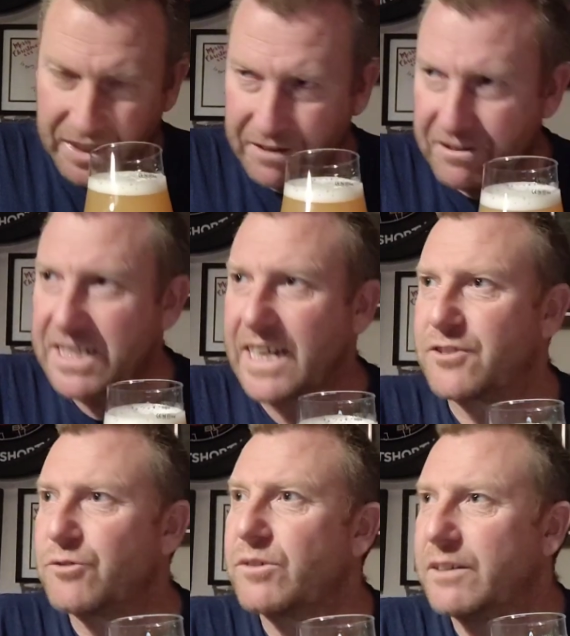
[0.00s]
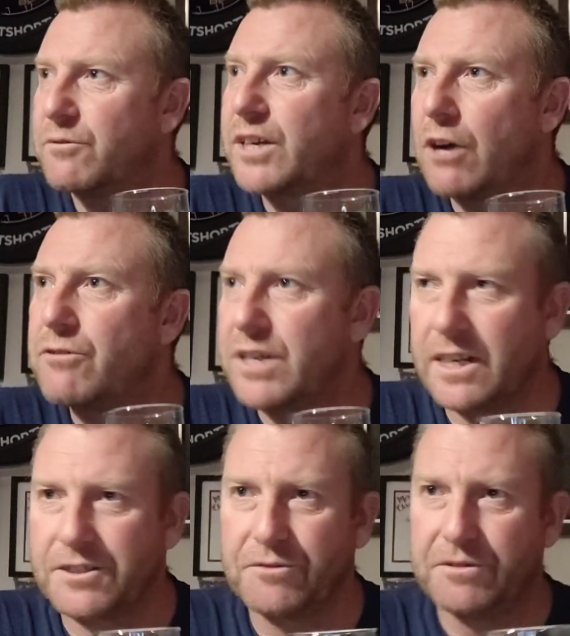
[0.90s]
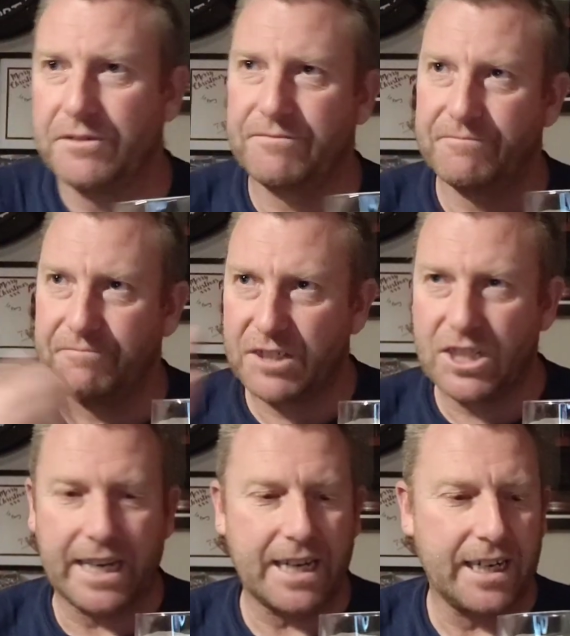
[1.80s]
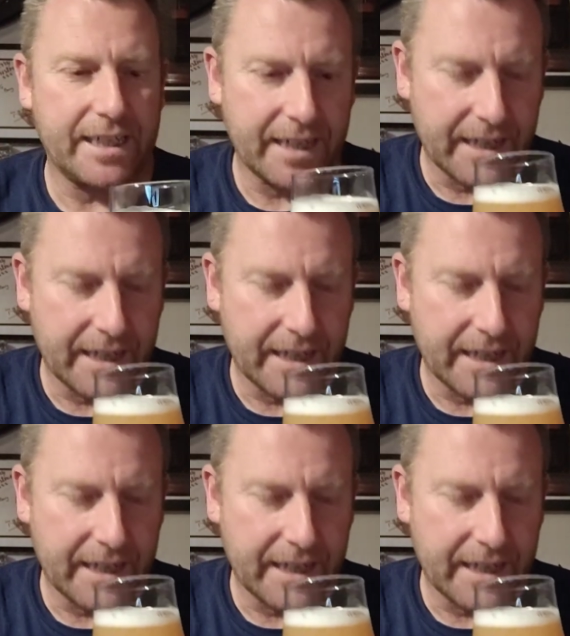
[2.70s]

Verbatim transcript: There is that sort of little coconut sort of tickle in